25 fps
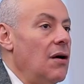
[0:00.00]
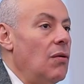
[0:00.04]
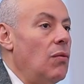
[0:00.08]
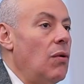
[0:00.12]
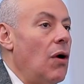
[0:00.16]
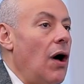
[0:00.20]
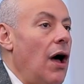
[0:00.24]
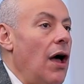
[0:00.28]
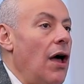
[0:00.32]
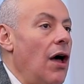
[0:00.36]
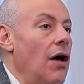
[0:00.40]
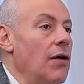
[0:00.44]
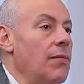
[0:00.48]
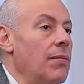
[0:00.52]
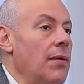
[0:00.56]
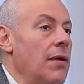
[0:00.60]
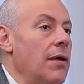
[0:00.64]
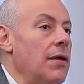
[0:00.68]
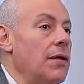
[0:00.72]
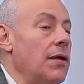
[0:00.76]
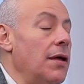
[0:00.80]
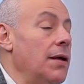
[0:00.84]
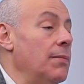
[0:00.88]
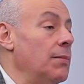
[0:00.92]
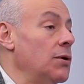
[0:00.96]
Well, I hope
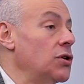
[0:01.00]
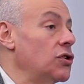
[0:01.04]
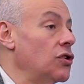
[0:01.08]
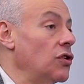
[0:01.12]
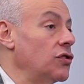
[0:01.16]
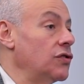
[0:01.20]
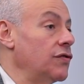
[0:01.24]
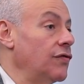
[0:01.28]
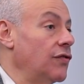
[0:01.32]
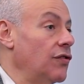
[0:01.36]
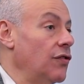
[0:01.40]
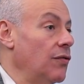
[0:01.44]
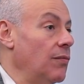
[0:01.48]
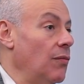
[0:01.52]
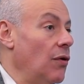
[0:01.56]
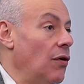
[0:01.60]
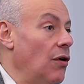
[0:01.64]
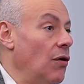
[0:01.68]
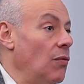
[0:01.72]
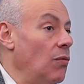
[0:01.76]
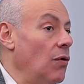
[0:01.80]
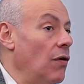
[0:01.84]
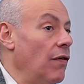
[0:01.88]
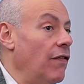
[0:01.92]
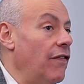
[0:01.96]
that Mishcons of
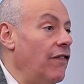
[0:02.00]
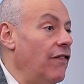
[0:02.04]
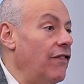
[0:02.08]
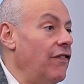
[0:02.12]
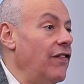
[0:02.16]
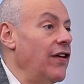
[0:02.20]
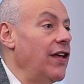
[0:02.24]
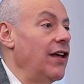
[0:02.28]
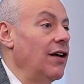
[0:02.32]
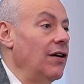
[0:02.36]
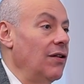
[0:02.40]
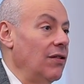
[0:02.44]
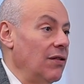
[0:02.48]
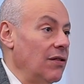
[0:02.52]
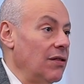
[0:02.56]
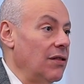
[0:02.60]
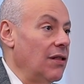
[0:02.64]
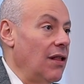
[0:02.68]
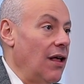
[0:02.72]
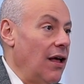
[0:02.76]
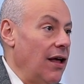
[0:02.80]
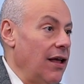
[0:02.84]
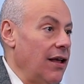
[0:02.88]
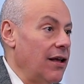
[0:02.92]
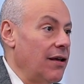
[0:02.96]
tomorrow will feel
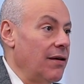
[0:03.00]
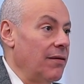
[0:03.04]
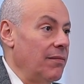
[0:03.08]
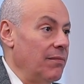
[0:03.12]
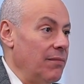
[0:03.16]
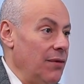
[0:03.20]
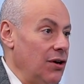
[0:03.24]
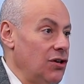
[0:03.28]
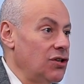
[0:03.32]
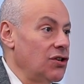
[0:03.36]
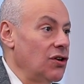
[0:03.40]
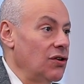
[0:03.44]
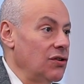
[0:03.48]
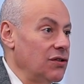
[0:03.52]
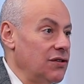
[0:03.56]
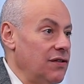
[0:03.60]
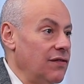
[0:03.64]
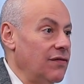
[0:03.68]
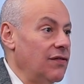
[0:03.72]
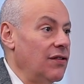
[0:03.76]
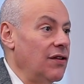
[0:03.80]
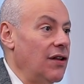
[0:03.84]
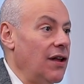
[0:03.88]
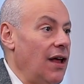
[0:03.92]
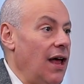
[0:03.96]
like Mishcons
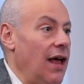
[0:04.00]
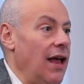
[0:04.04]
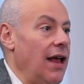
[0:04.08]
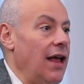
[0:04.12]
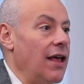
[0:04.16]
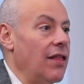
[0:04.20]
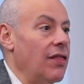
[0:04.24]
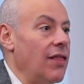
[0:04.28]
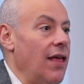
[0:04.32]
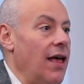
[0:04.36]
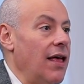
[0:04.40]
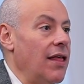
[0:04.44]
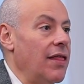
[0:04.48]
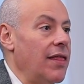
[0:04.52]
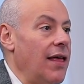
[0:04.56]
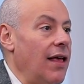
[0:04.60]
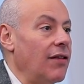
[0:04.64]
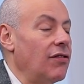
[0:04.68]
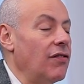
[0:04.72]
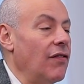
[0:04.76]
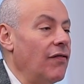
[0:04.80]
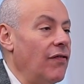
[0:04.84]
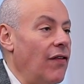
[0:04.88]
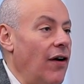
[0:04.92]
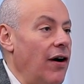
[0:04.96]
of today, and
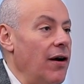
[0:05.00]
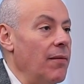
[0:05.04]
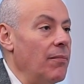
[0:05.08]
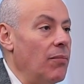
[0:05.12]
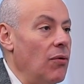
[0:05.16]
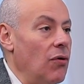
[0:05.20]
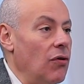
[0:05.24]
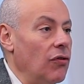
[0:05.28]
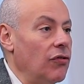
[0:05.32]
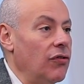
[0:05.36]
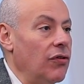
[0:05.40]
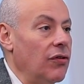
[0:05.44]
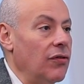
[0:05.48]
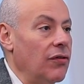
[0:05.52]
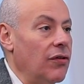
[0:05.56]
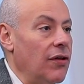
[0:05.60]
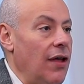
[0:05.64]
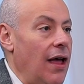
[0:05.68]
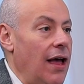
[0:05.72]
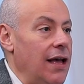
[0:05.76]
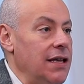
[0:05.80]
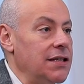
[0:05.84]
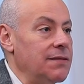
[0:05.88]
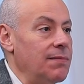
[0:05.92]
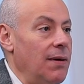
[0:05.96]
that's a very important
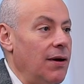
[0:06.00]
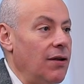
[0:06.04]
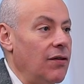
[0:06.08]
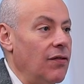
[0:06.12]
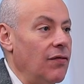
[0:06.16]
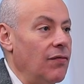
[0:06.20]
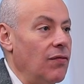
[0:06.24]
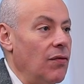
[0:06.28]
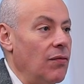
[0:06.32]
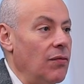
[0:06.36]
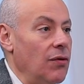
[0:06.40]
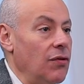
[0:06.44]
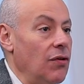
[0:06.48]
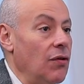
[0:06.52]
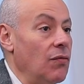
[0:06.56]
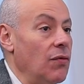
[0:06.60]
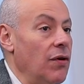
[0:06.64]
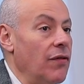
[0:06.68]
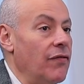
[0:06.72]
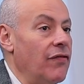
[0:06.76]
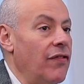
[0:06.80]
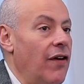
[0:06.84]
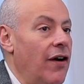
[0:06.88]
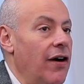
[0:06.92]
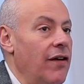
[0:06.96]
aspect of what we're doing.
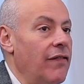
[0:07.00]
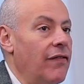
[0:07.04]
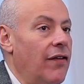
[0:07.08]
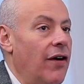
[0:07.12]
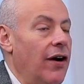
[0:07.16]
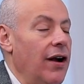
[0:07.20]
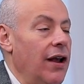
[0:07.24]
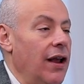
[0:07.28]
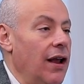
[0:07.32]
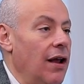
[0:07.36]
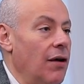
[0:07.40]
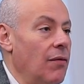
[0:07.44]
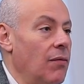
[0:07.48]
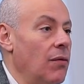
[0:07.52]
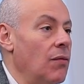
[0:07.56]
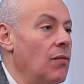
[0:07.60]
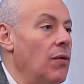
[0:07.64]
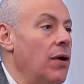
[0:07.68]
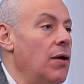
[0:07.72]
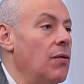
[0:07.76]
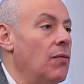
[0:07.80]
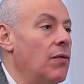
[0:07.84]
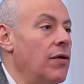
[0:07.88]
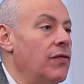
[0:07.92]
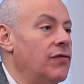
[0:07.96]

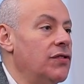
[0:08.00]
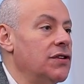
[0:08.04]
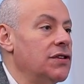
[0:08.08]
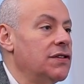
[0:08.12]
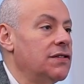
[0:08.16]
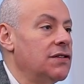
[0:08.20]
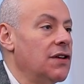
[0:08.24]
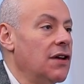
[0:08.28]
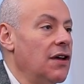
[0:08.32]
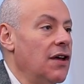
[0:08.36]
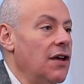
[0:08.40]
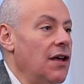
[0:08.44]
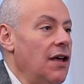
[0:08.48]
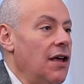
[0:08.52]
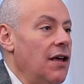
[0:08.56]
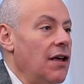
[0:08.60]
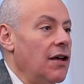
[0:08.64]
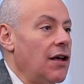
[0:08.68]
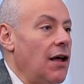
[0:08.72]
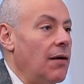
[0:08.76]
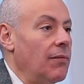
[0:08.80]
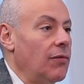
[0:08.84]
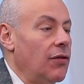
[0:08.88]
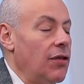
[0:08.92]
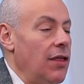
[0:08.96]
We've just
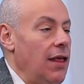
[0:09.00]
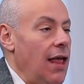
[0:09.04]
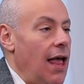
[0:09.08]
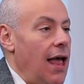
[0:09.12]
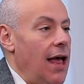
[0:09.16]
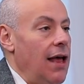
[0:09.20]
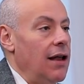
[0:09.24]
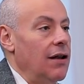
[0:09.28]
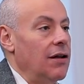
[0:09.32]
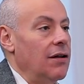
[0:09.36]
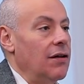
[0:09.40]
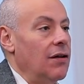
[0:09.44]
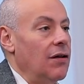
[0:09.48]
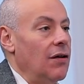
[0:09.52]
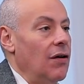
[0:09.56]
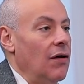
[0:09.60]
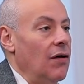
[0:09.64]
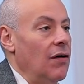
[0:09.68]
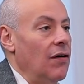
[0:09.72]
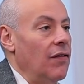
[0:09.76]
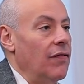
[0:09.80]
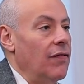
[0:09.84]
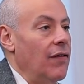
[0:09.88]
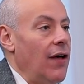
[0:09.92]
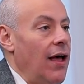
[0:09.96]
come to the end
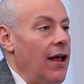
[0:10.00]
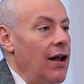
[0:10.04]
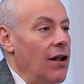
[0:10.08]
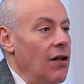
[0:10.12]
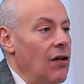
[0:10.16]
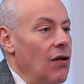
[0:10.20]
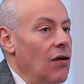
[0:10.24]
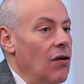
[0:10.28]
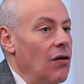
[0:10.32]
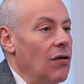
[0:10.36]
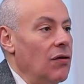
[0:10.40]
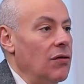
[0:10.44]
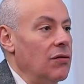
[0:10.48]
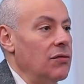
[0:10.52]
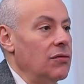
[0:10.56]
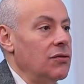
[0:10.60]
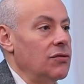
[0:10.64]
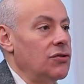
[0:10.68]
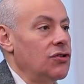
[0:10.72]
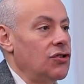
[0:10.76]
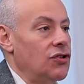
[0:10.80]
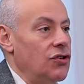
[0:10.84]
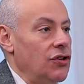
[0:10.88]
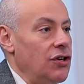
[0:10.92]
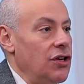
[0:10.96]
of a long
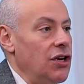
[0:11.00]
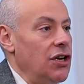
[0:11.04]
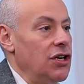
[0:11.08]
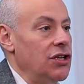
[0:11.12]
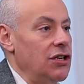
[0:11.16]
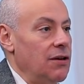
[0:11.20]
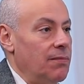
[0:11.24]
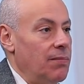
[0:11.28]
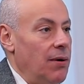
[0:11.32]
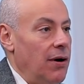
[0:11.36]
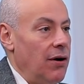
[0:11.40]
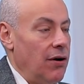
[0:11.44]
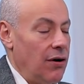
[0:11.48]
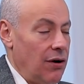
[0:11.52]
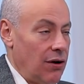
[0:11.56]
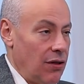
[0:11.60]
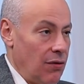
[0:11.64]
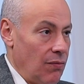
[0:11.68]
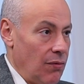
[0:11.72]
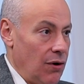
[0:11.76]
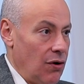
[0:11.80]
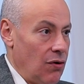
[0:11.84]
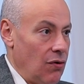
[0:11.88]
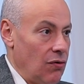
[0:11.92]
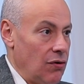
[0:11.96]
strategic period
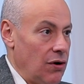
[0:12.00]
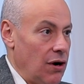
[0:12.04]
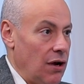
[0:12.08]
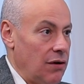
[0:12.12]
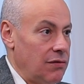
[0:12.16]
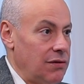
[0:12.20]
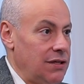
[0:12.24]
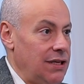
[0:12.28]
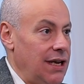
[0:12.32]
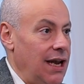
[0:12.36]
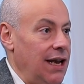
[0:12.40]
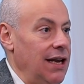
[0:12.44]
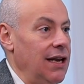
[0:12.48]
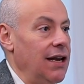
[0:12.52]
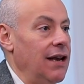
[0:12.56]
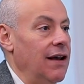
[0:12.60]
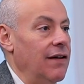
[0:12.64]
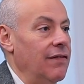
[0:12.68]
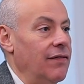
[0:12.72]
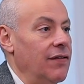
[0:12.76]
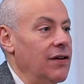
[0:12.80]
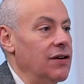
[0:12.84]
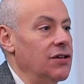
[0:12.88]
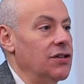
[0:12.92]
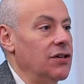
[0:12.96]
that we called our 10-year
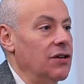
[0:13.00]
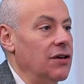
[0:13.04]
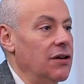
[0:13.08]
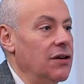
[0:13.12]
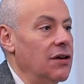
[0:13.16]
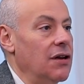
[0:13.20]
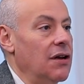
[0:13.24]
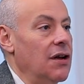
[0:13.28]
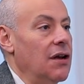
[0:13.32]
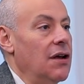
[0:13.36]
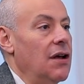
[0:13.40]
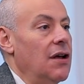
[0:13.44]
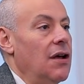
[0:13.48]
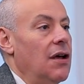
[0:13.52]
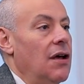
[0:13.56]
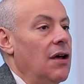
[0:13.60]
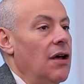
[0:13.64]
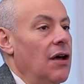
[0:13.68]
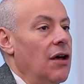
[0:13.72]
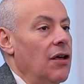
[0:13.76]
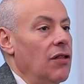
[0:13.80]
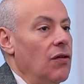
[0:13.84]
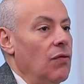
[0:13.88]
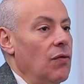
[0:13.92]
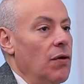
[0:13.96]
vision,
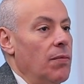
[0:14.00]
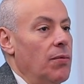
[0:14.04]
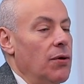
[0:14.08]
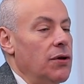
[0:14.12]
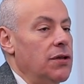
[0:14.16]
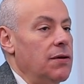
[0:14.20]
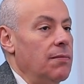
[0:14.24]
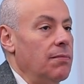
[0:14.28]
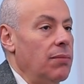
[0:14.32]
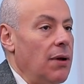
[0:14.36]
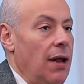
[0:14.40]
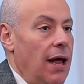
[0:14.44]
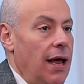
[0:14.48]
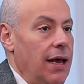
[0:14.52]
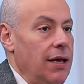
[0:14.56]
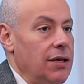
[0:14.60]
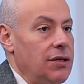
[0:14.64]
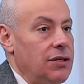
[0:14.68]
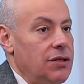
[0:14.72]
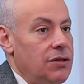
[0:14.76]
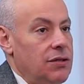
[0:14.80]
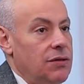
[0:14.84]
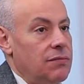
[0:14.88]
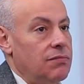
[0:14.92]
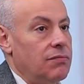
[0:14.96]
that we put in
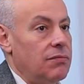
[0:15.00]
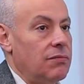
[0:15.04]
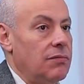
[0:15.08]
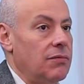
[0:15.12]
place